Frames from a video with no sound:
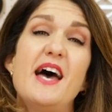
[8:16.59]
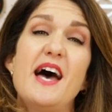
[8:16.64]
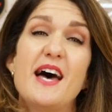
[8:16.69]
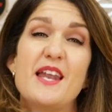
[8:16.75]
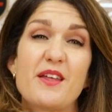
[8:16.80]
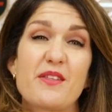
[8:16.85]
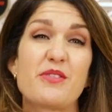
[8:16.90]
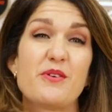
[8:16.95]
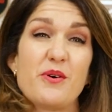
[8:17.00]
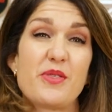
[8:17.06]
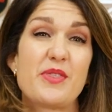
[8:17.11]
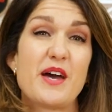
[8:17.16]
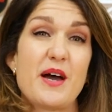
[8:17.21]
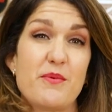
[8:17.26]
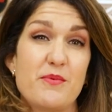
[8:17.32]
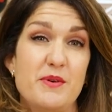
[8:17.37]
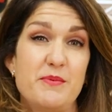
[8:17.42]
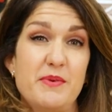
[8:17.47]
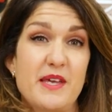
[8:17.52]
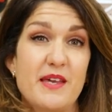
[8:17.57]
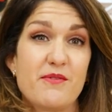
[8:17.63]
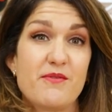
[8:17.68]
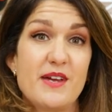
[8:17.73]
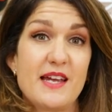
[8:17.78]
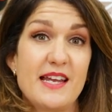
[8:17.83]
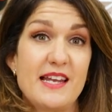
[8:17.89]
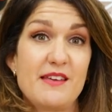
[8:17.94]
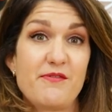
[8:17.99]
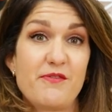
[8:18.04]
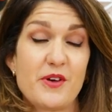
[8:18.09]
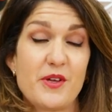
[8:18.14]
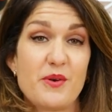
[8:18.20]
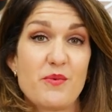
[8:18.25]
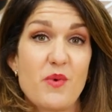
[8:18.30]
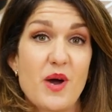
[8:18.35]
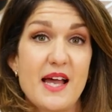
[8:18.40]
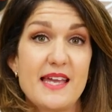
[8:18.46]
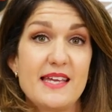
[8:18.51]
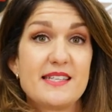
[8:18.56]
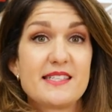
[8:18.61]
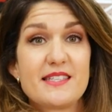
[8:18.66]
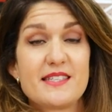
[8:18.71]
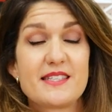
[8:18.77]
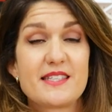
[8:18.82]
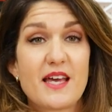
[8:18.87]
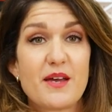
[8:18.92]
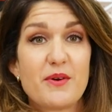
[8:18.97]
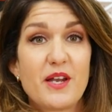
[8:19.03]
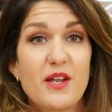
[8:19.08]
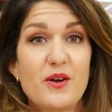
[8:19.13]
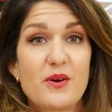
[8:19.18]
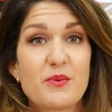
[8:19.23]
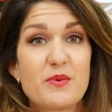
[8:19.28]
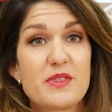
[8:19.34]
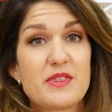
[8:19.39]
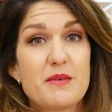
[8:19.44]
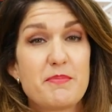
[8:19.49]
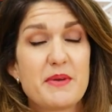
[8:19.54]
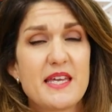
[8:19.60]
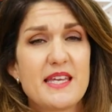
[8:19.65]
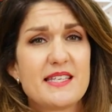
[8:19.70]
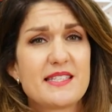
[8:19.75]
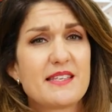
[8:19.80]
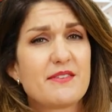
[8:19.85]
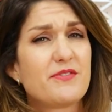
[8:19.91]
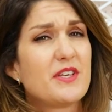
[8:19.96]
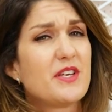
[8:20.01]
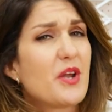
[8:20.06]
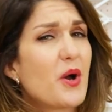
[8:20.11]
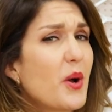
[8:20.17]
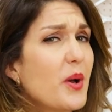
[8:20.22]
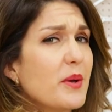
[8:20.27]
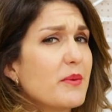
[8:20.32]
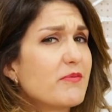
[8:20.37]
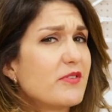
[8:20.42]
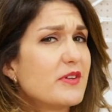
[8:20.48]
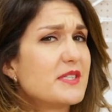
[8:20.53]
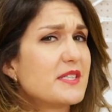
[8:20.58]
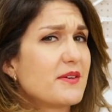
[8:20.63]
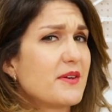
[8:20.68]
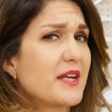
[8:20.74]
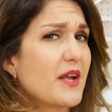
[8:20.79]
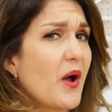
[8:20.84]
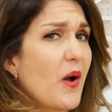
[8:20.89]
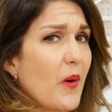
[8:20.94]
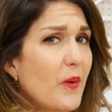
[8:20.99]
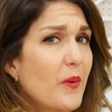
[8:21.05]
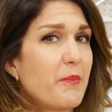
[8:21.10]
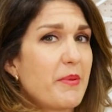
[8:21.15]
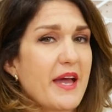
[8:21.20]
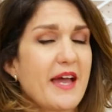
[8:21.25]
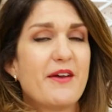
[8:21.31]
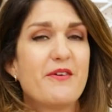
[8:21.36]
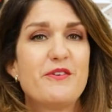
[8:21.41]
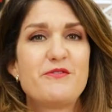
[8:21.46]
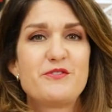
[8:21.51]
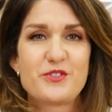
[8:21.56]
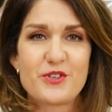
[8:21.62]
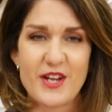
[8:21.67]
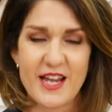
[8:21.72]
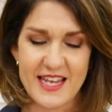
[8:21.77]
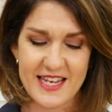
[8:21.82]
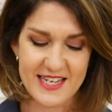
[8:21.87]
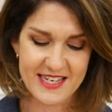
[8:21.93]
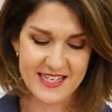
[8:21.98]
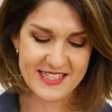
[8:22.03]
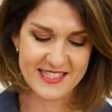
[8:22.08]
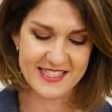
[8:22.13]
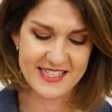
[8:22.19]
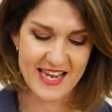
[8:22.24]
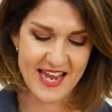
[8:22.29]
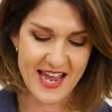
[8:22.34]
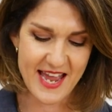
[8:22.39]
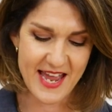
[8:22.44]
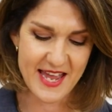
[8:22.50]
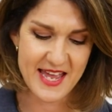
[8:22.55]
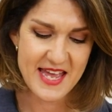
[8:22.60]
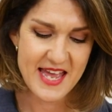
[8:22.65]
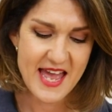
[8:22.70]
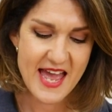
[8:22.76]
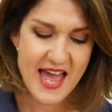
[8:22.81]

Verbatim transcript: and I thought that would be a really fun way to sew along with the bees if you're not up for doing a whole pair of trainers yet.